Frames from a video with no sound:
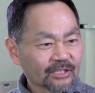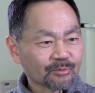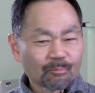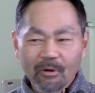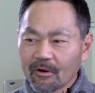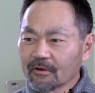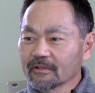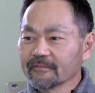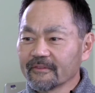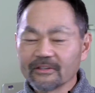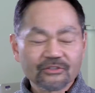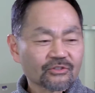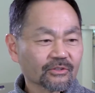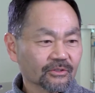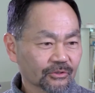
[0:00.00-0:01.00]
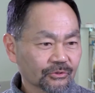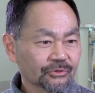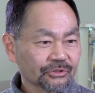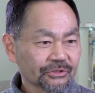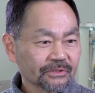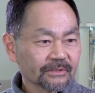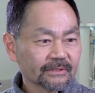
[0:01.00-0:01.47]
it's part of the
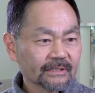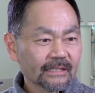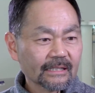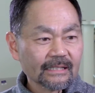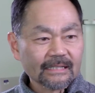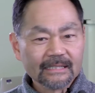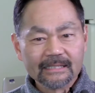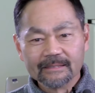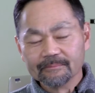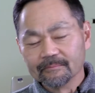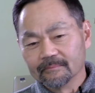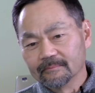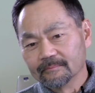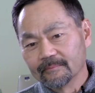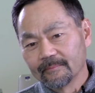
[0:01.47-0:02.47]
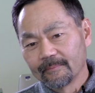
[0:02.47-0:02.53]
solution. I